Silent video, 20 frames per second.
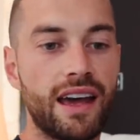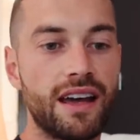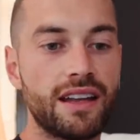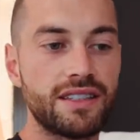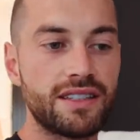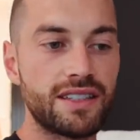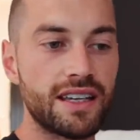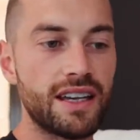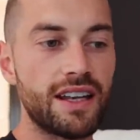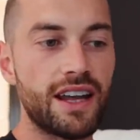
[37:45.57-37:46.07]

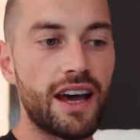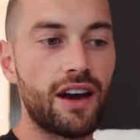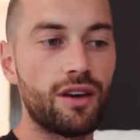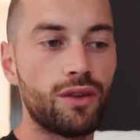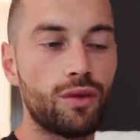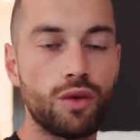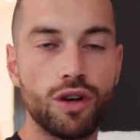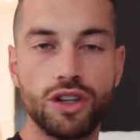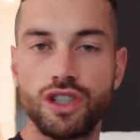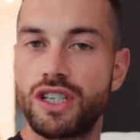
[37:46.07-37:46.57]
and sitting down
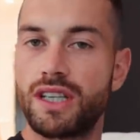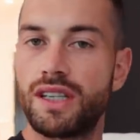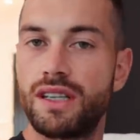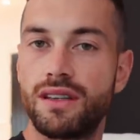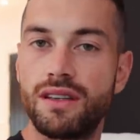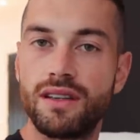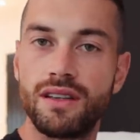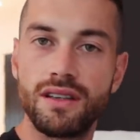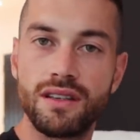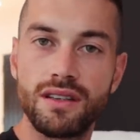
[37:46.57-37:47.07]
and
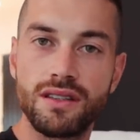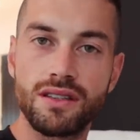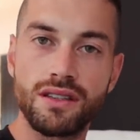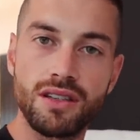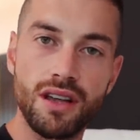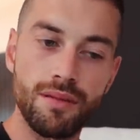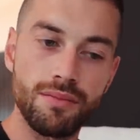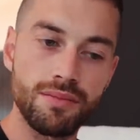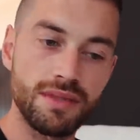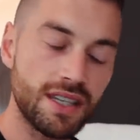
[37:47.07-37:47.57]
watching
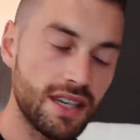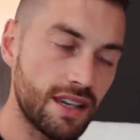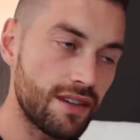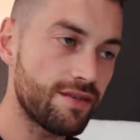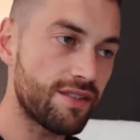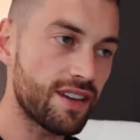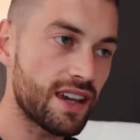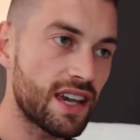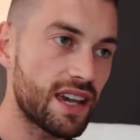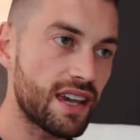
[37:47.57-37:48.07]
some
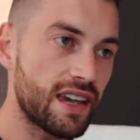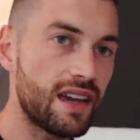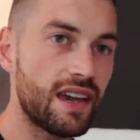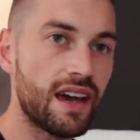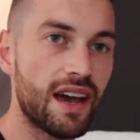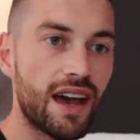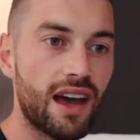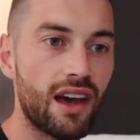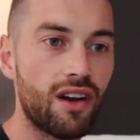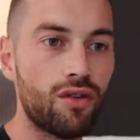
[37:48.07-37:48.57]
TV
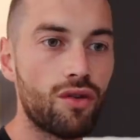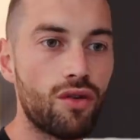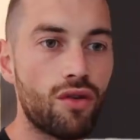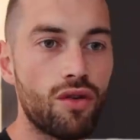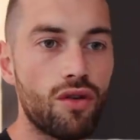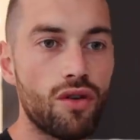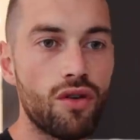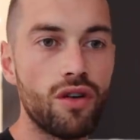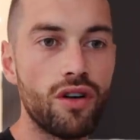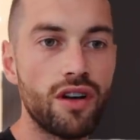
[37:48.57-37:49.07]

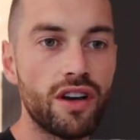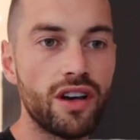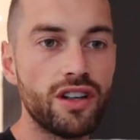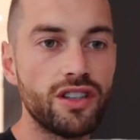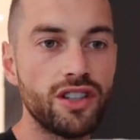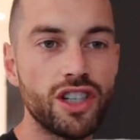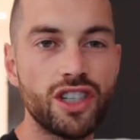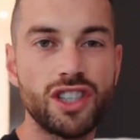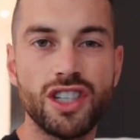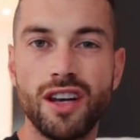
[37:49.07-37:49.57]
or
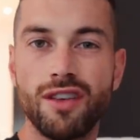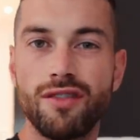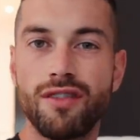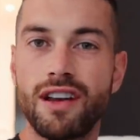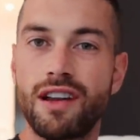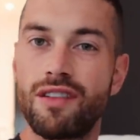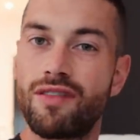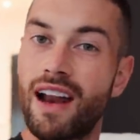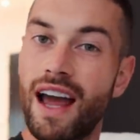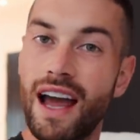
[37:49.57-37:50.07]
just
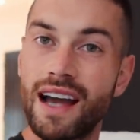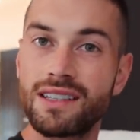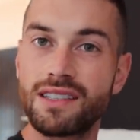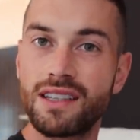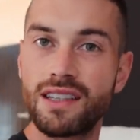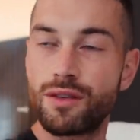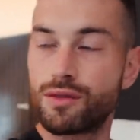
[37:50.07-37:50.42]
generally relaxing.